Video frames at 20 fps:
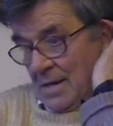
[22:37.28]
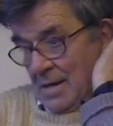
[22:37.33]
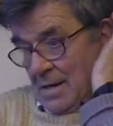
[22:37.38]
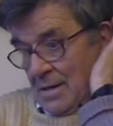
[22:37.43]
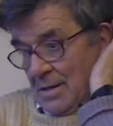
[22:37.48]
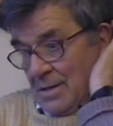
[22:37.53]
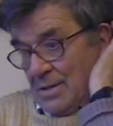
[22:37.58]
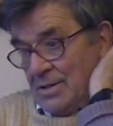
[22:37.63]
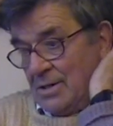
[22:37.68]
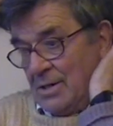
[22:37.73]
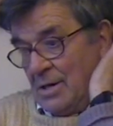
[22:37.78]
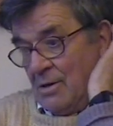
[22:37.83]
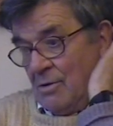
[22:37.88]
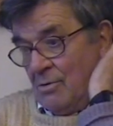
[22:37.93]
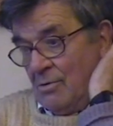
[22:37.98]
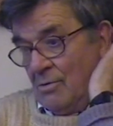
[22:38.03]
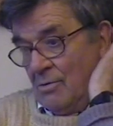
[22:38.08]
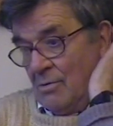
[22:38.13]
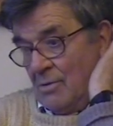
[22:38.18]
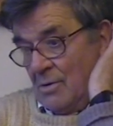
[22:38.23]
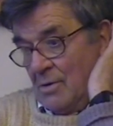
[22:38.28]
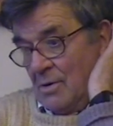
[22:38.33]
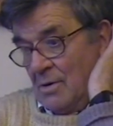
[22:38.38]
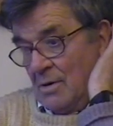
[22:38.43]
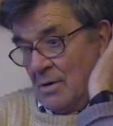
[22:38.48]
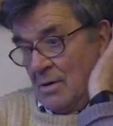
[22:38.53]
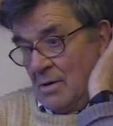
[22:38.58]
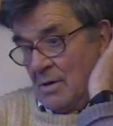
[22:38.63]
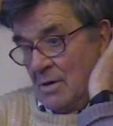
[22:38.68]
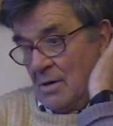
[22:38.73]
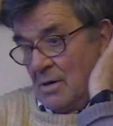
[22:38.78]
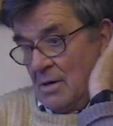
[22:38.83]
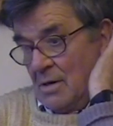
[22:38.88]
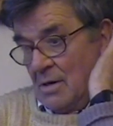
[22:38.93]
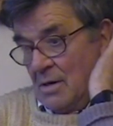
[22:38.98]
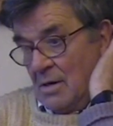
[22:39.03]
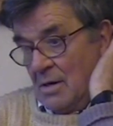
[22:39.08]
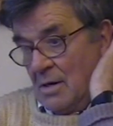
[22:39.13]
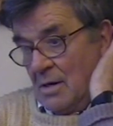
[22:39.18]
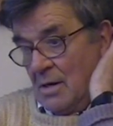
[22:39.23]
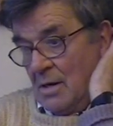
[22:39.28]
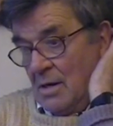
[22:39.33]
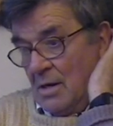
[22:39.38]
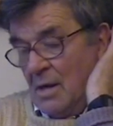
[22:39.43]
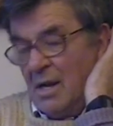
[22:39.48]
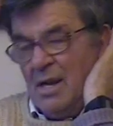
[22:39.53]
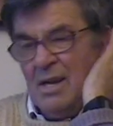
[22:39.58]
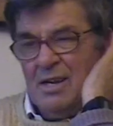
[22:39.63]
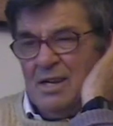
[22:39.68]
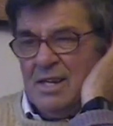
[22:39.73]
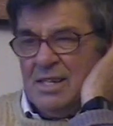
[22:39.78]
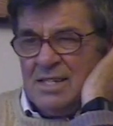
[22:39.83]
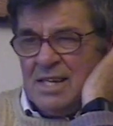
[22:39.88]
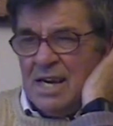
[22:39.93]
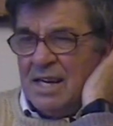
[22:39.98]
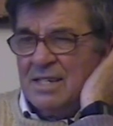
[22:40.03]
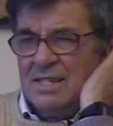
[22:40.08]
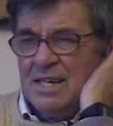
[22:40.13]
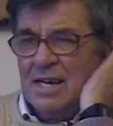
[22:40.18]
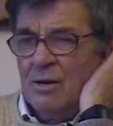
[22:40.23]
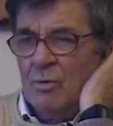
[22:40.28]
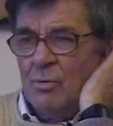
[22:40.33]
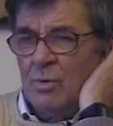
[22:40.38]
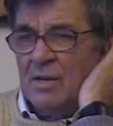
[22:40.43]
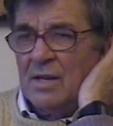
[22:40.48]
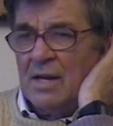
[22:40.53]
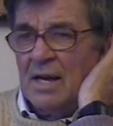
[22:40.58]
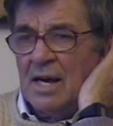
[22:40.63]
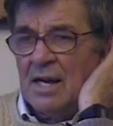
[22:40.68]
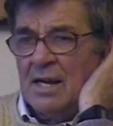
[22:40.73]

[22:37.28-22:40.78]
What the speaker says: so is that dealt with